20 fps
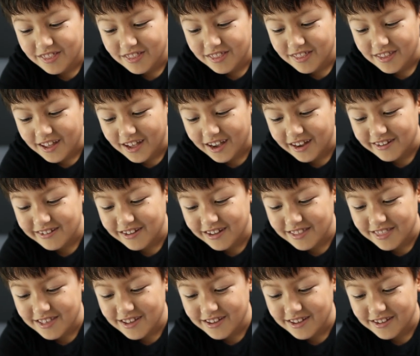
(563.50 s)
Actually, I
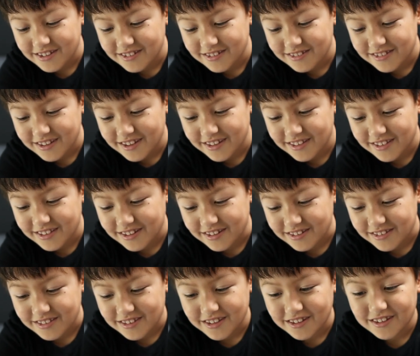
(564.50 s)
think it goes like
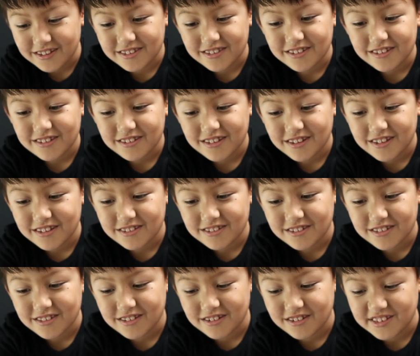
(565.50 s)
this because this has
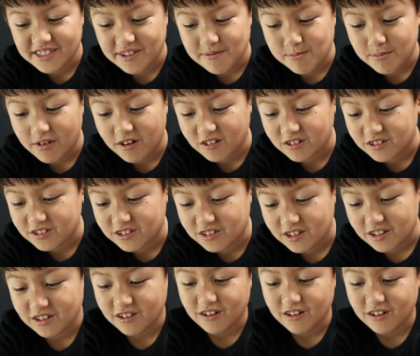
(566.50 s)
the marks that are